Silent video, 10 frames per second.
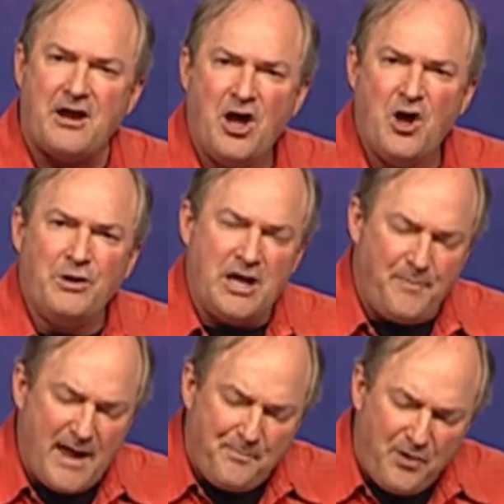We need to be a
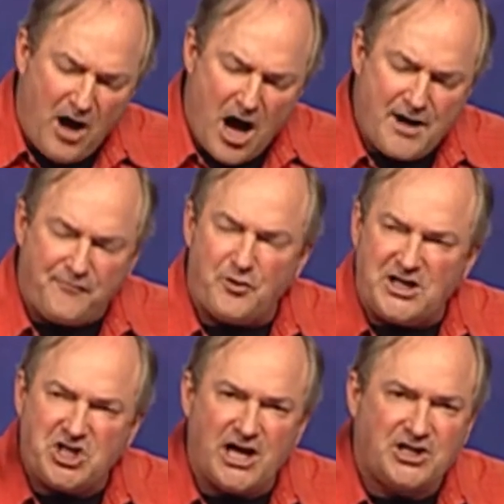part of reaching
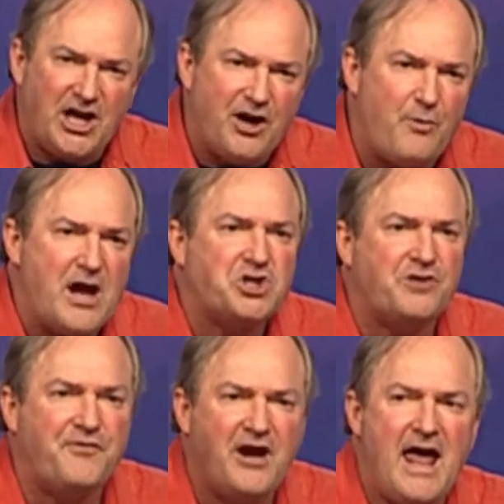a generation for
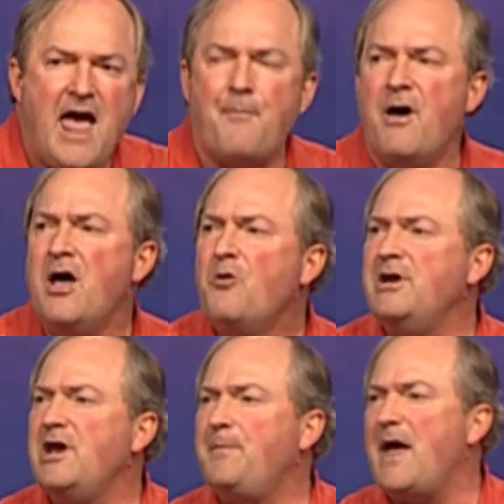Him. We need to
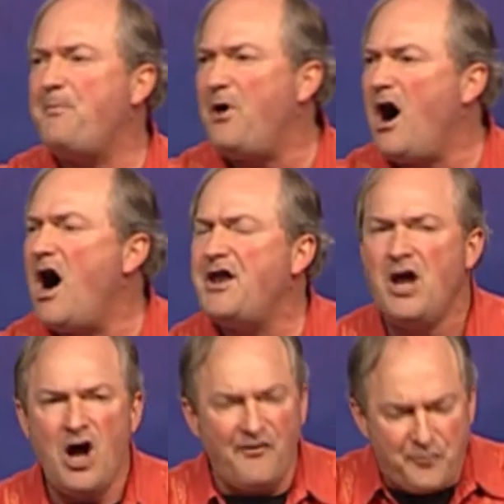be a part
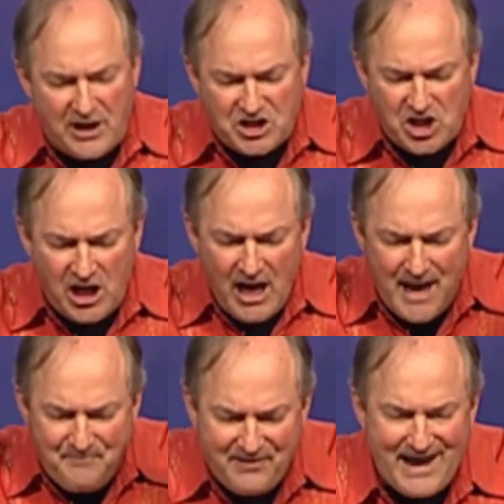of reaching a
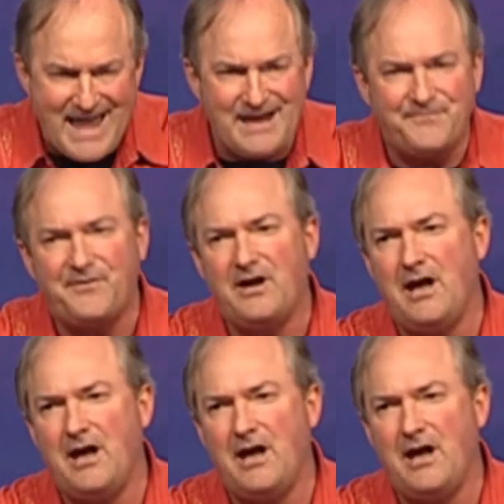planet for Him.